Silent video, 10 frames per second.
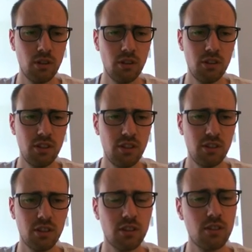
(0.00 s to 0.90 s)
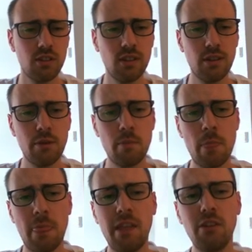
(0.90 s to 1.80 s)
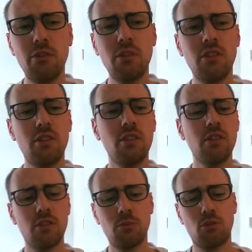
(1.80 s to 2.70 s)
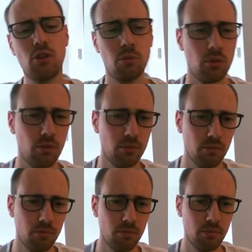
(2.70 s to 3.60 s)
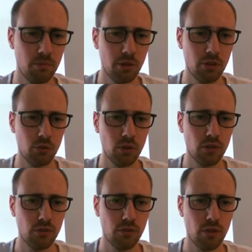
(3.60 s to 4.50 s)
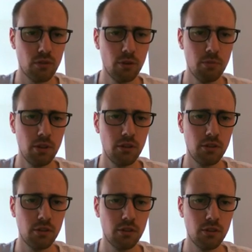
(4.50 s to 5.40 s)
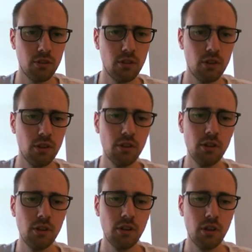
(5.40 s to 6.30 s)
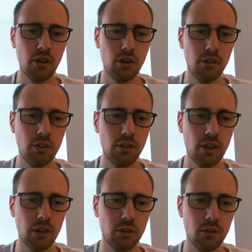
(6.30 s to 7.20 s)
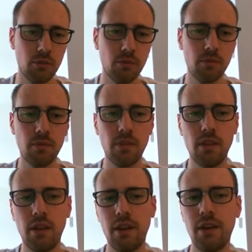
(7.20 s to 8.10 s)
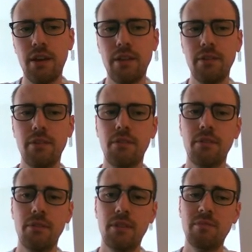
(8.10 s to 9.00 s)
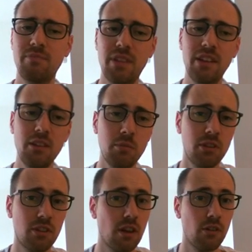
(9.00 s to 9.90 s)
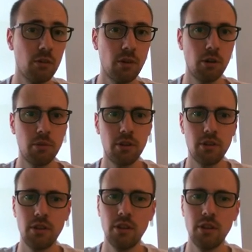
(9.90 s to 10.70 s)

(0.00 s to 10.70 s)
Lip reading: c6, and as you can see, there's some trouble, because we have 3 pieces on this diagonal, and that is a bit scary in my opinion.